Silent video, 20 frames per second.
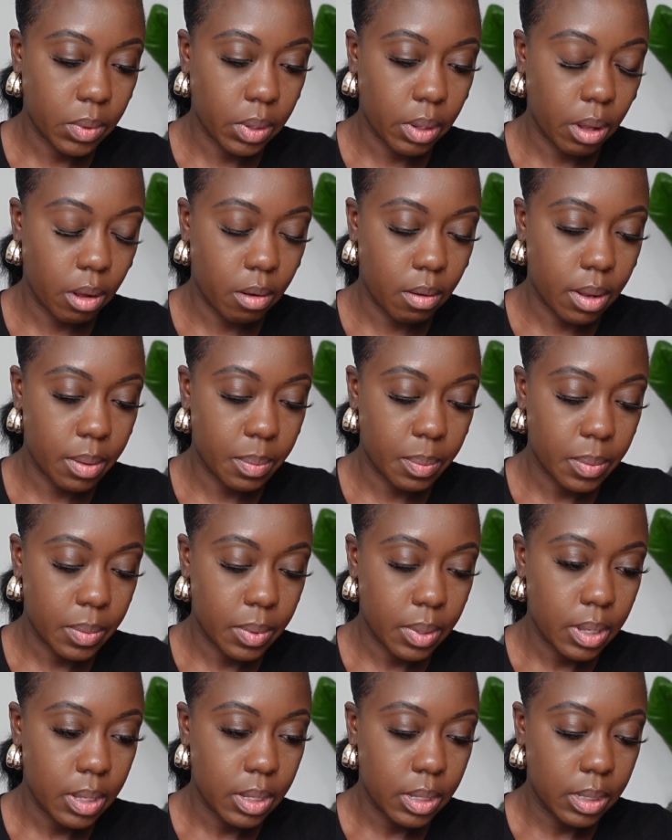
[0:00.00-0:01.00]
All right.
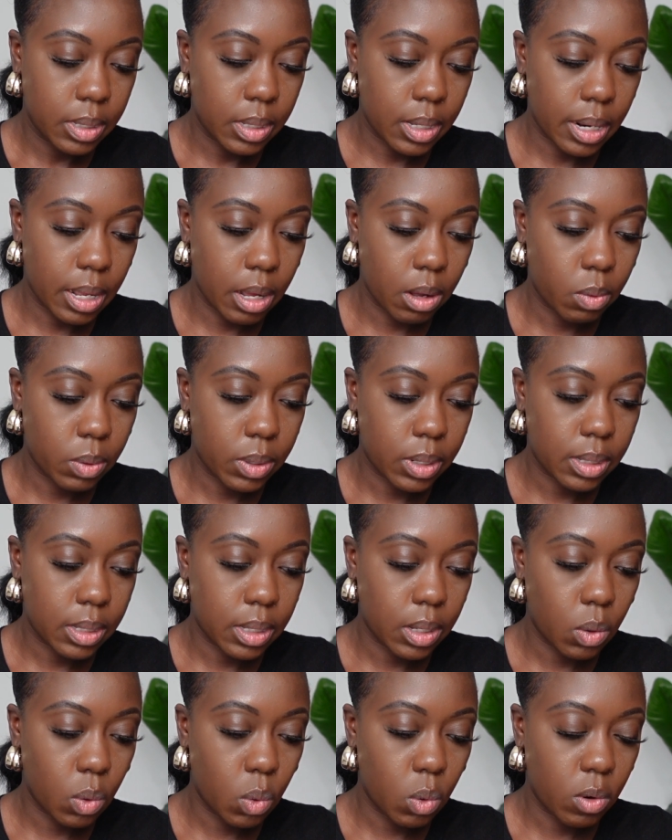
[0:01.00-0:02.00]
So now I want to
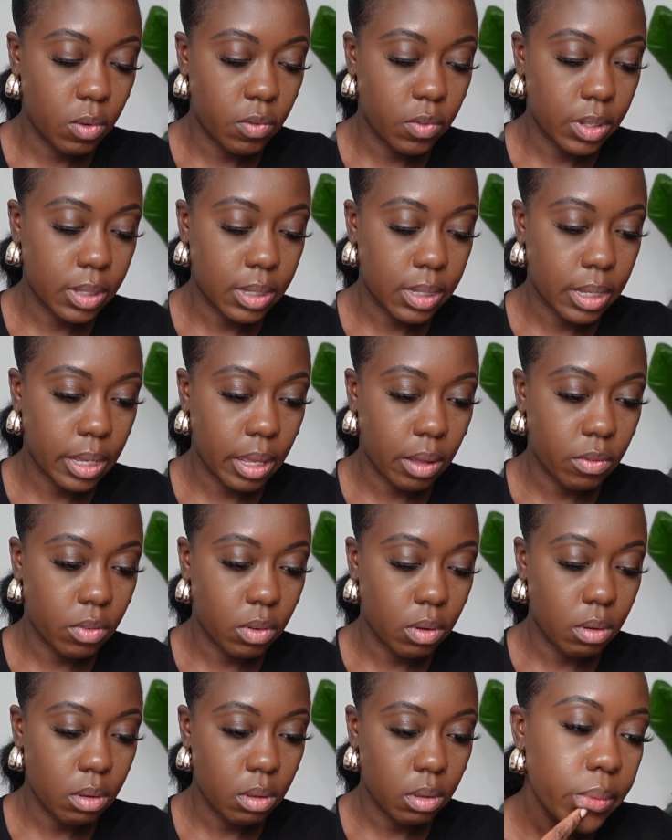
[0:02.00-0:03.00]
see all of it
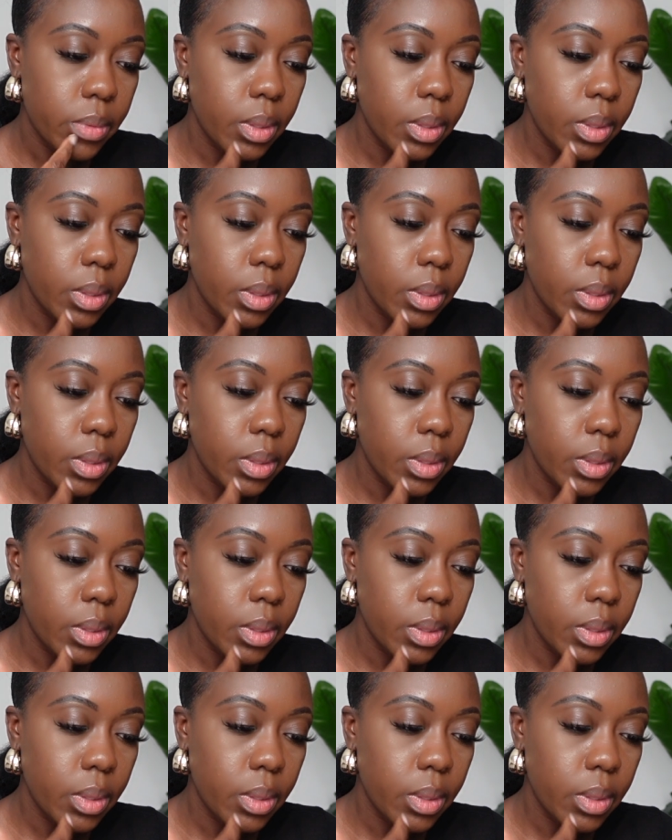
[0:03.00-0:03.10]
together.